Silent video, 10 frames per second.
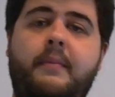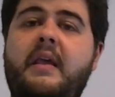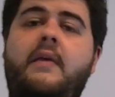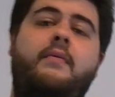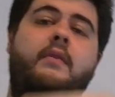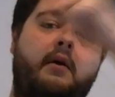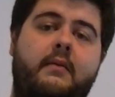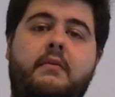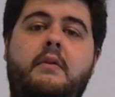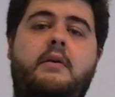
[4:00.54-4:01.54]
making
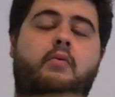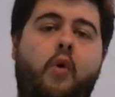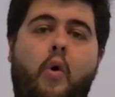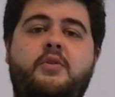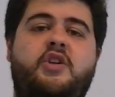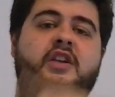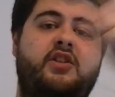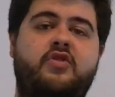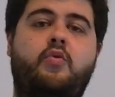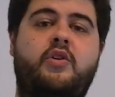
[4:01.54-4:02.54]
the rope change
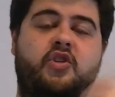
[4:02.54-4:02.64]
into a